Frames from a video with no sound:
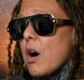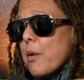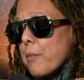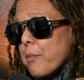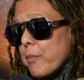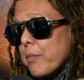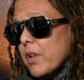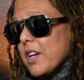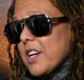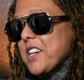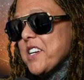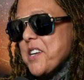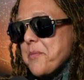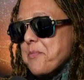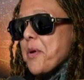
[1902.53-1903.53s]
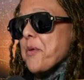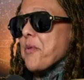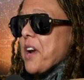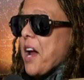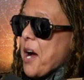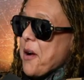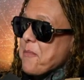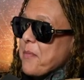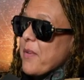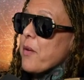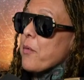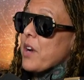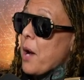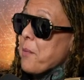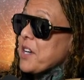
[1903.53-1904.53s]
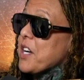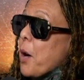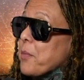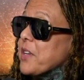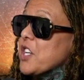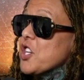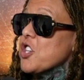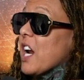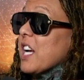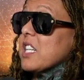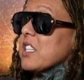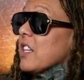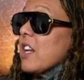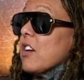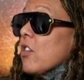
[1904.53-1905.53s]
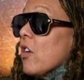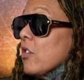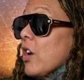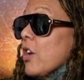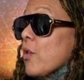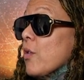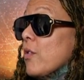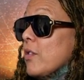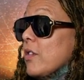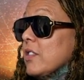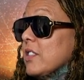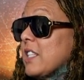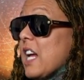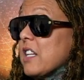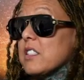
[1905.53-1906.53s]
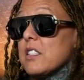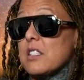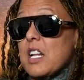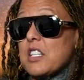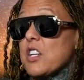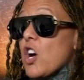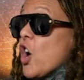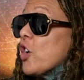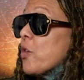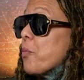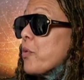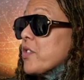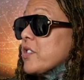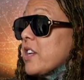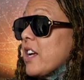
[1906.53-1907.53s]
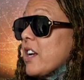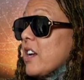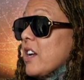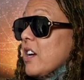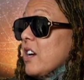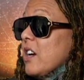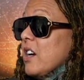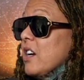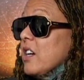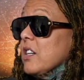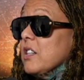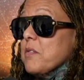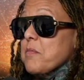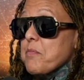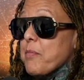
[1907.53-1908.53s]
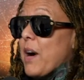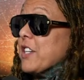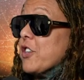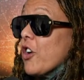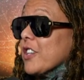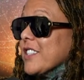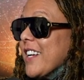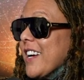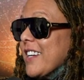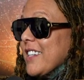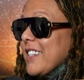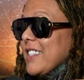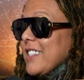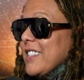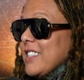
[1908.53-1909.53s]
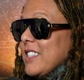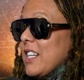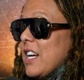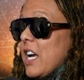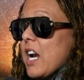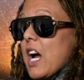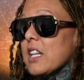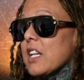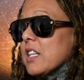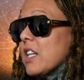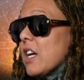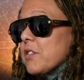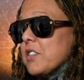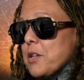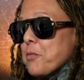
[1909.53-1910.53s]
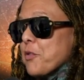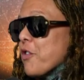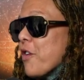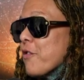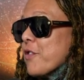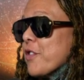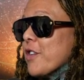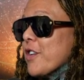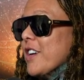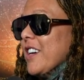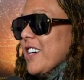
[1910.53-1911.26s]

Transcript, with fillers: Um, but when I'm when I'm in competition, I get to let it all go. Yeah, that's that's a hundred percent my dark side and I let that Tim Grover.